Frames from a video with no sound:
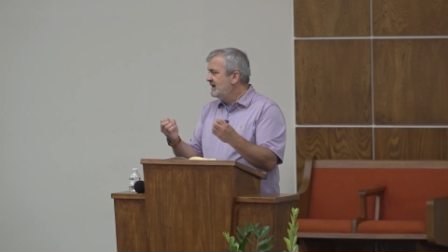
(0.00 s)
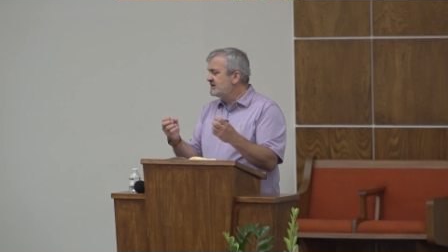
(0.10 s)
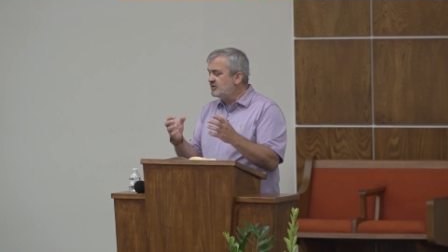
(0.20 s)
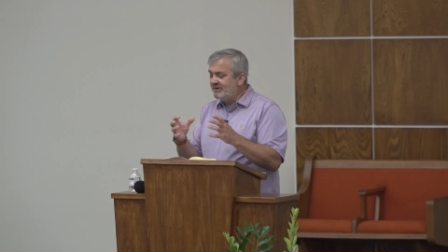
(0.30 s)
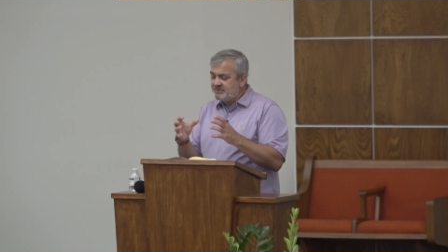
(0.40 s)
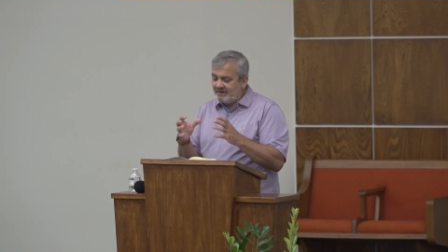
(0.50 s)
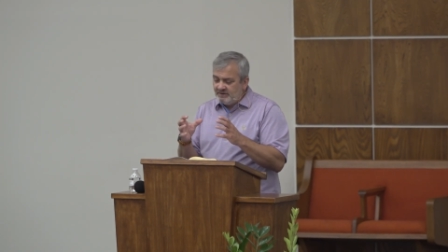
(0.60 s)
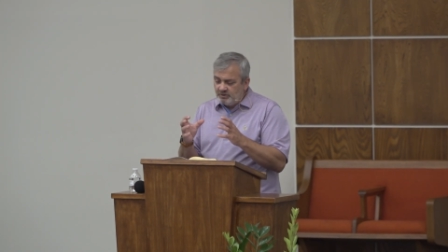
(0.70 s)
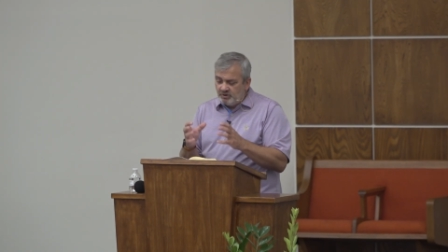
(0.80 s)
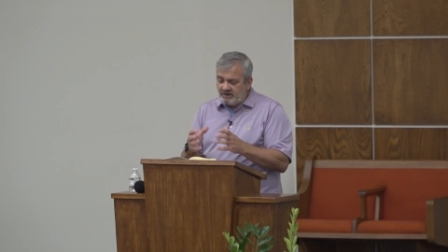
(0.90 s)
And so, as we
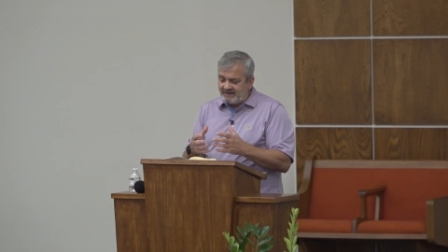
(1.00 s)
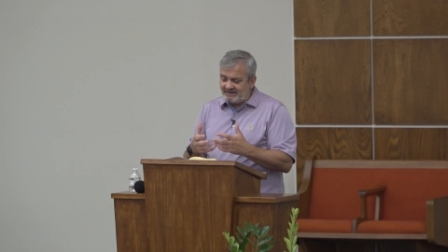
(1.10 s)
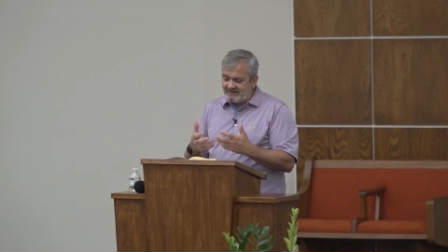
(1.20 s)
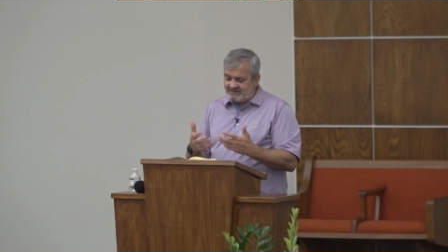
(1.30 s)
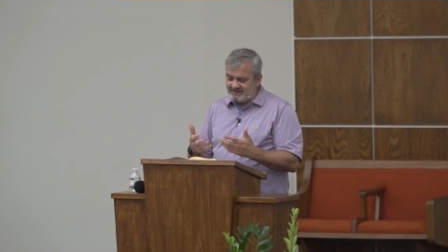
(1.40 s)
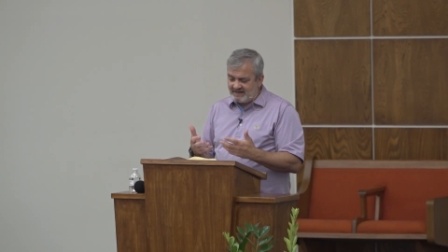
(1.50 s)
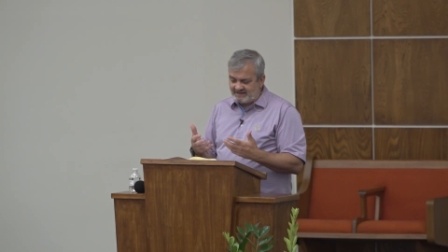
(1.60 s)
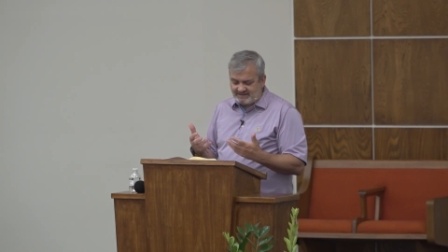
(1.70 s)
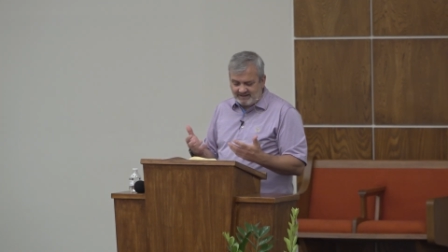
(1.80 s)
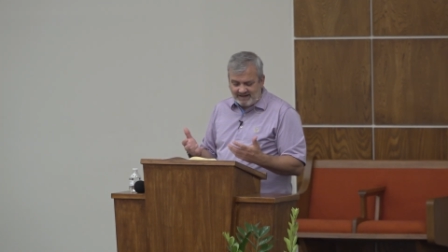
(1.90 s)
look at this
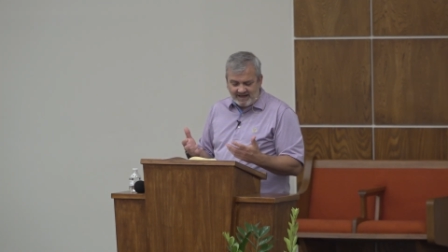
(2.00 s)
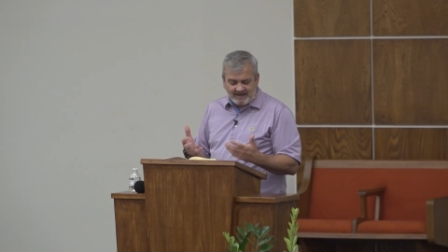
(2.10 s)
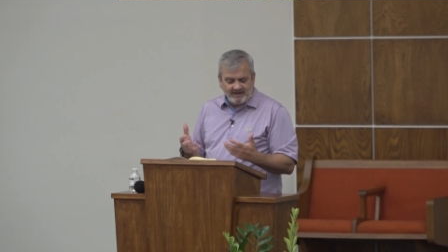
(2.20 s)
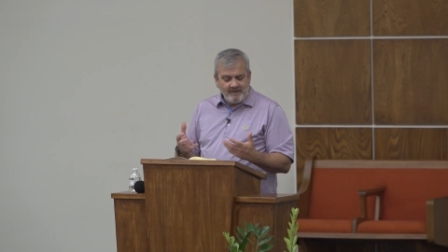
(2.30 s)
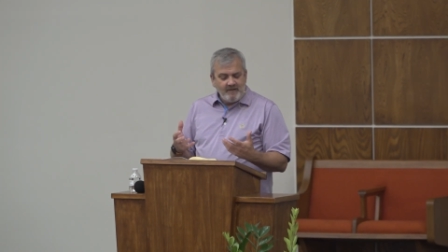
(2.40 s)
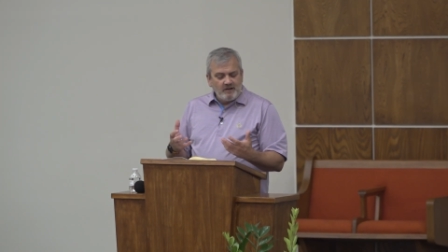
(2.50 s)
text today,